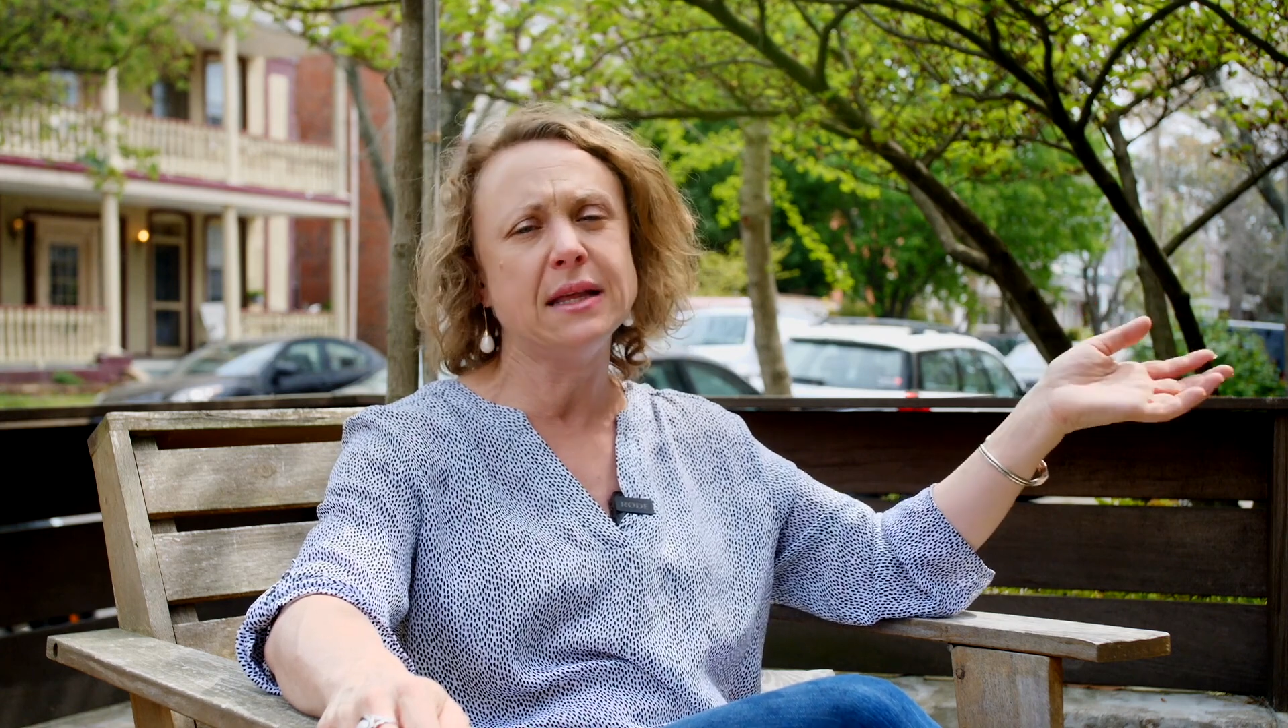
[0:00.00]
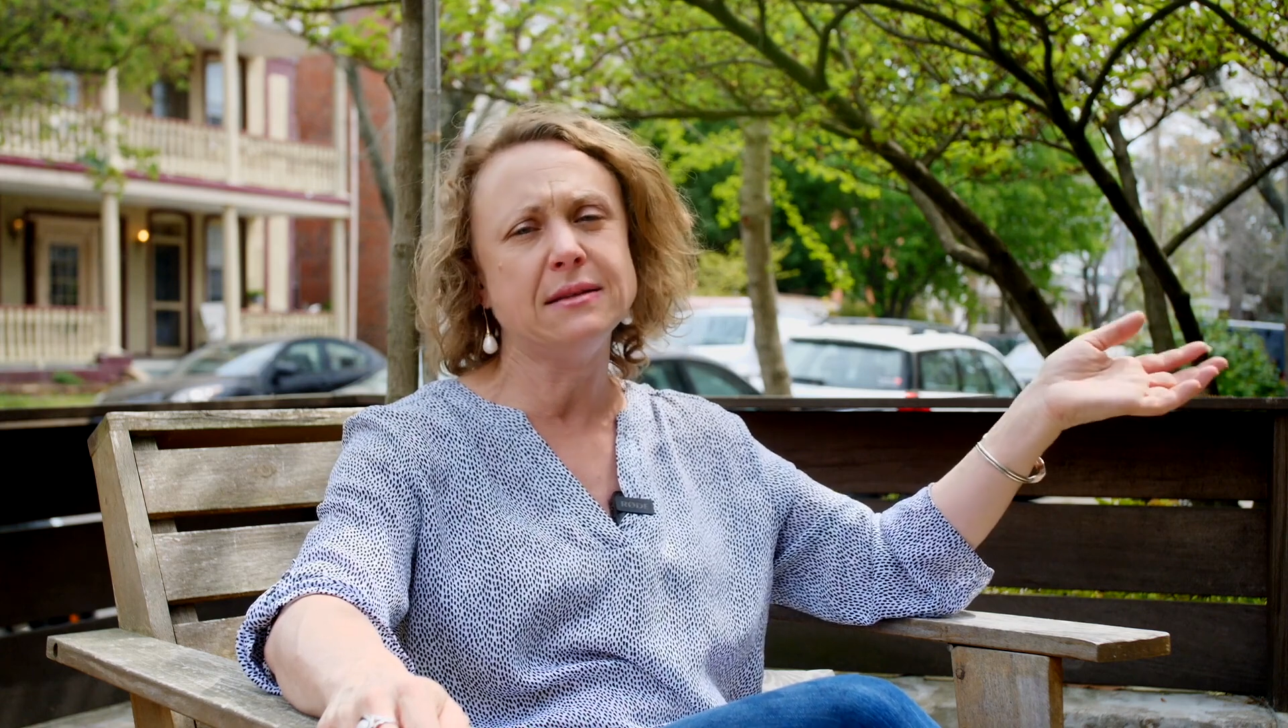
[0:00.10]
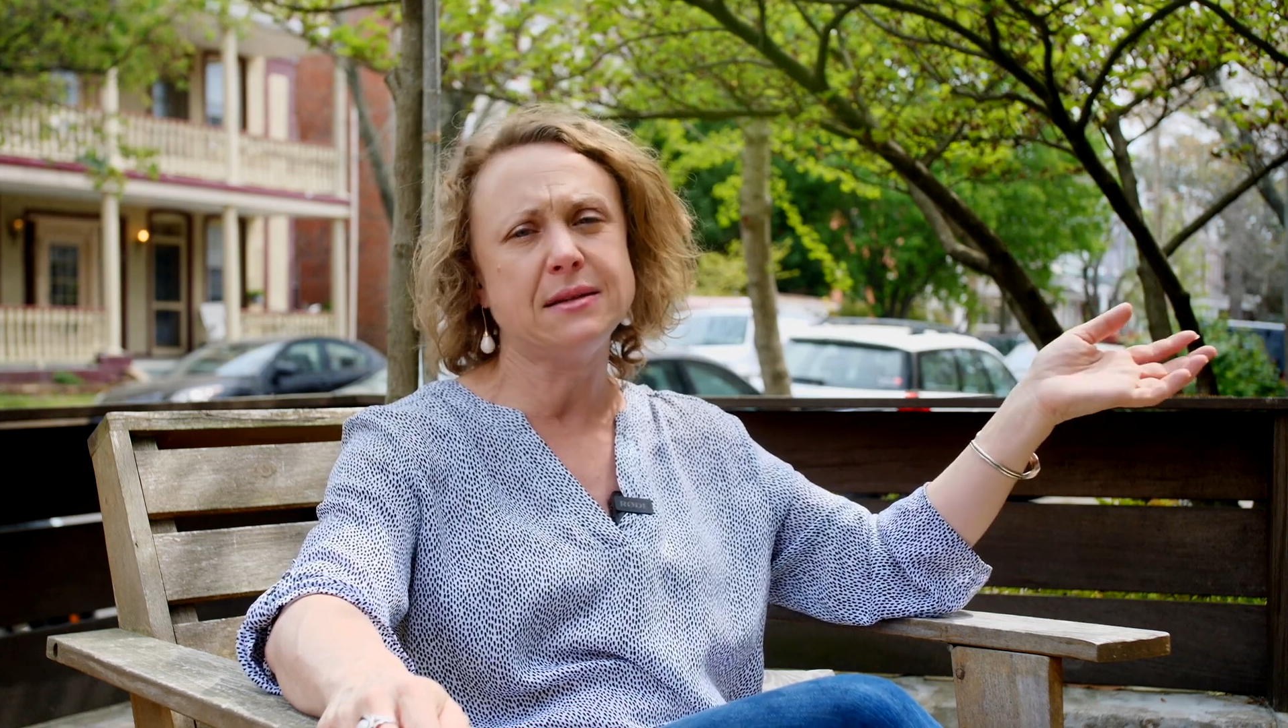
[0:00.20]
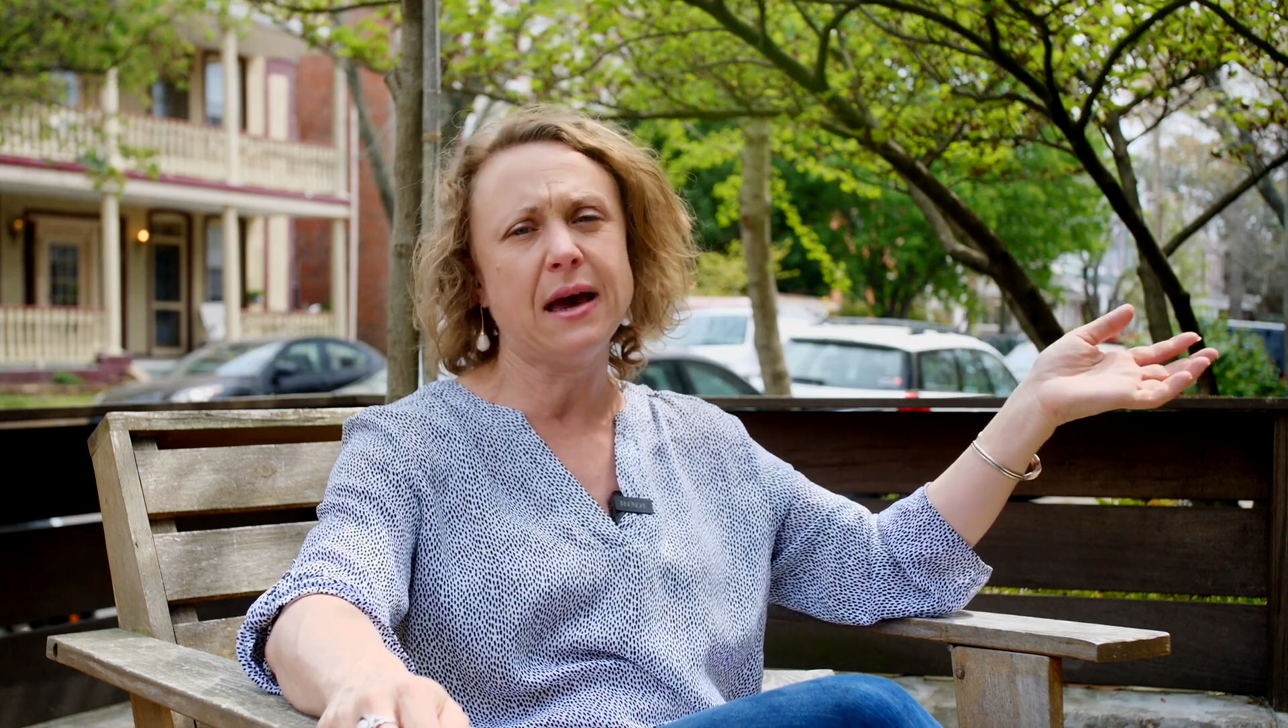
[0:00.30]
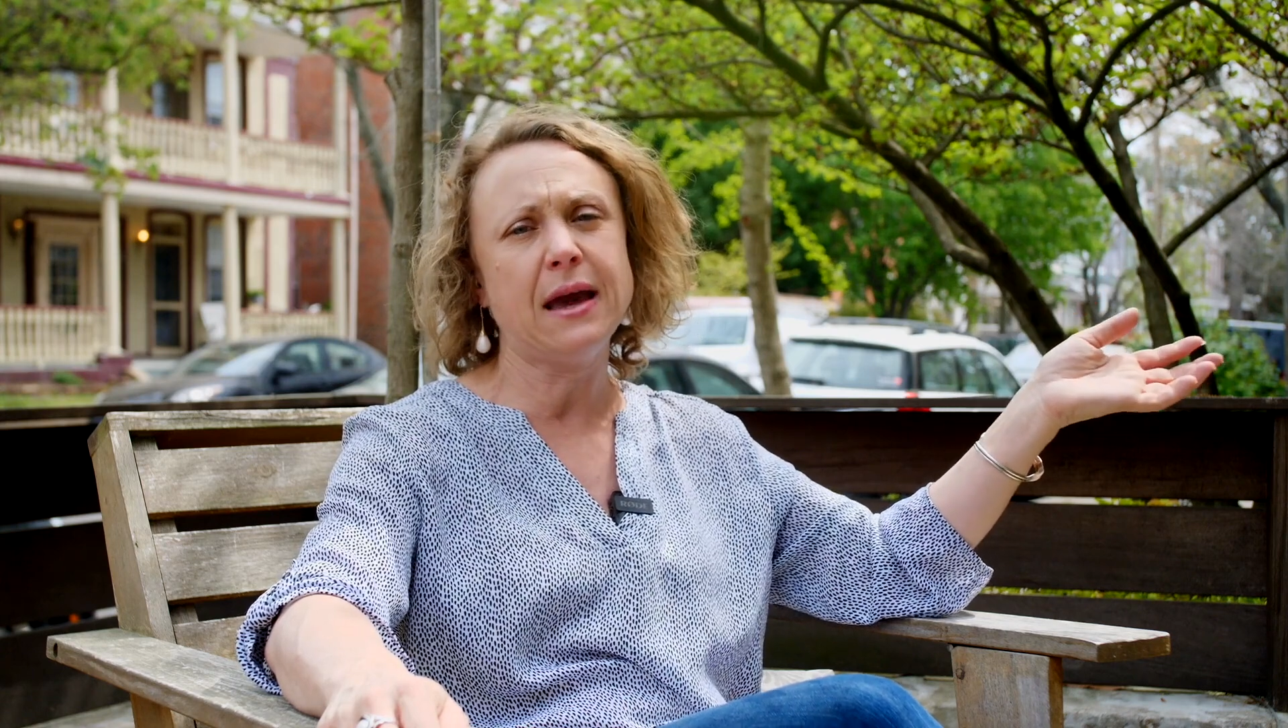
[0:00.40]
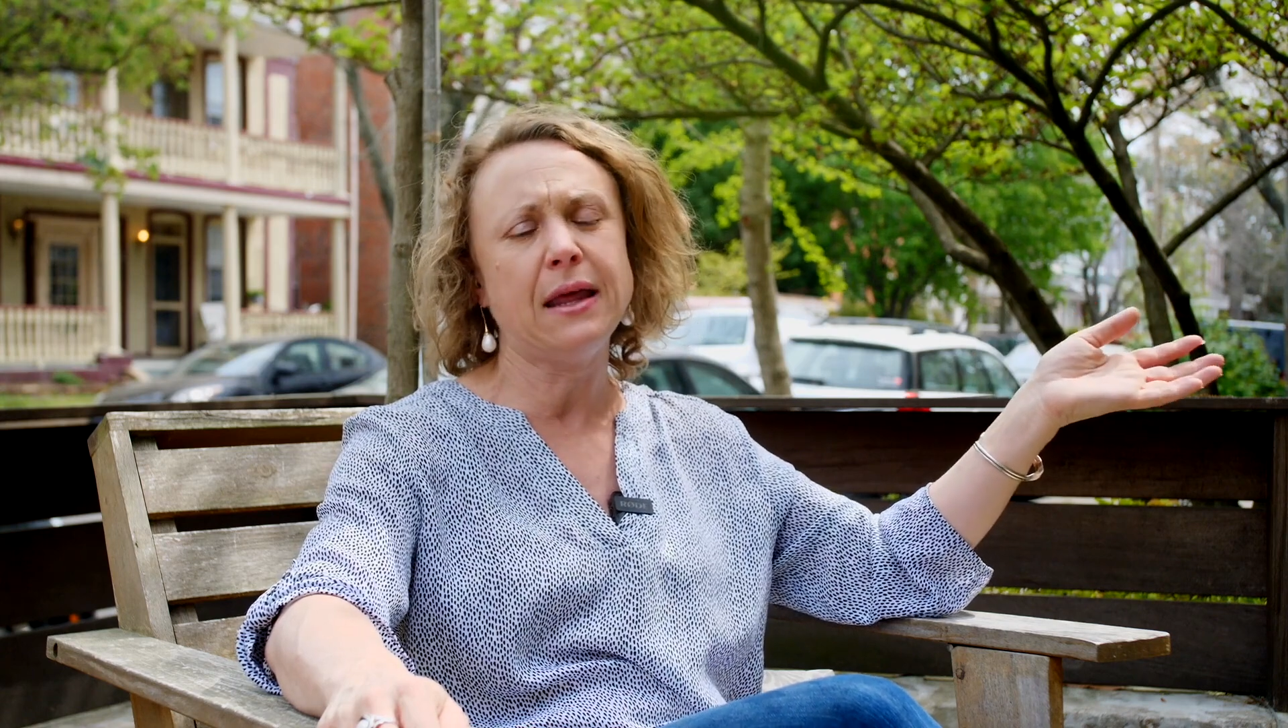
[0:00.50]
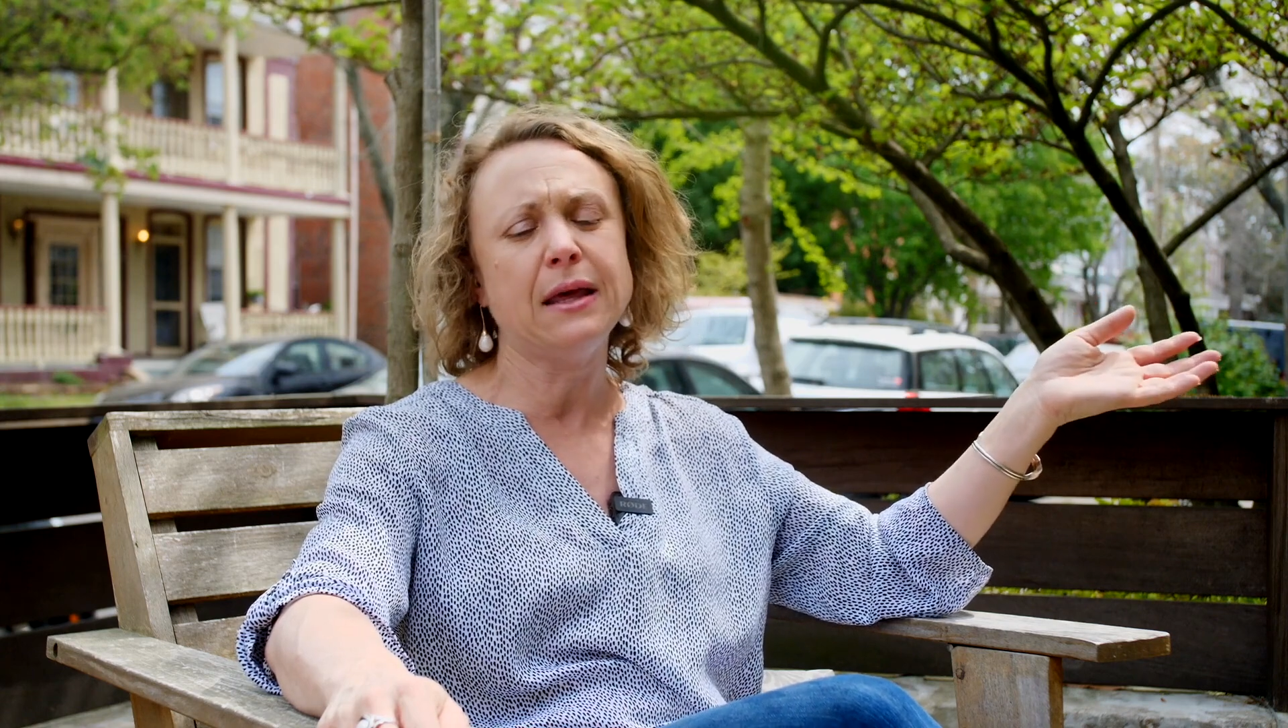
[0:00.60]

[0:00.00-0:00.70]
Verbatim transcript: insight